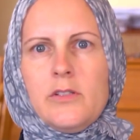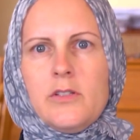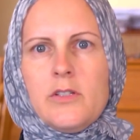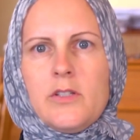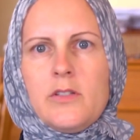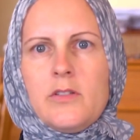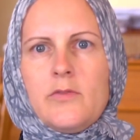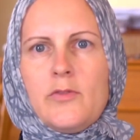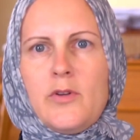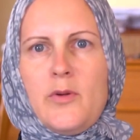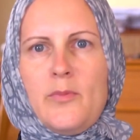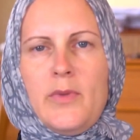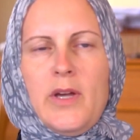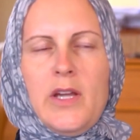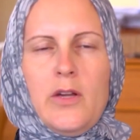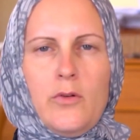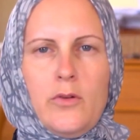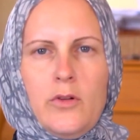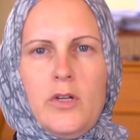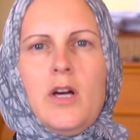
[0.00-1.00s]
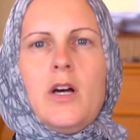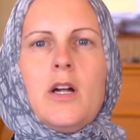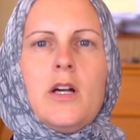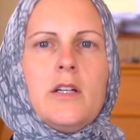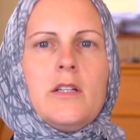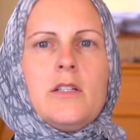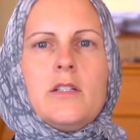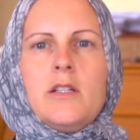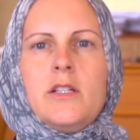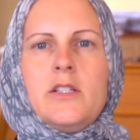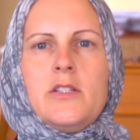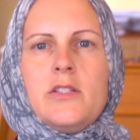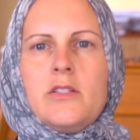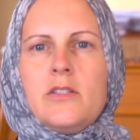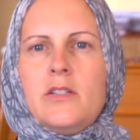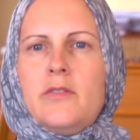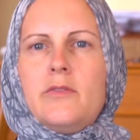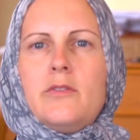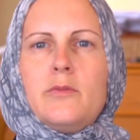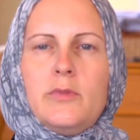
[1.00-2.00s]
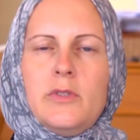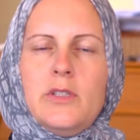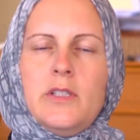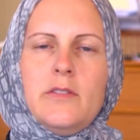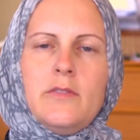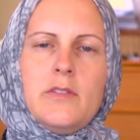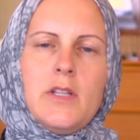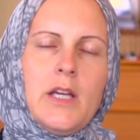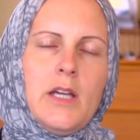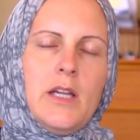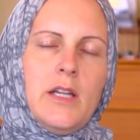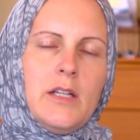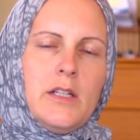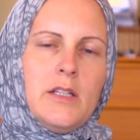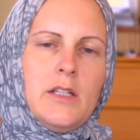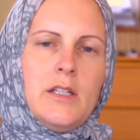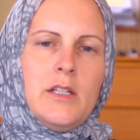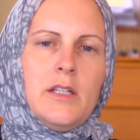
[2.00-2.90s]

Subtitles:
just from my own heart. I just never believed that.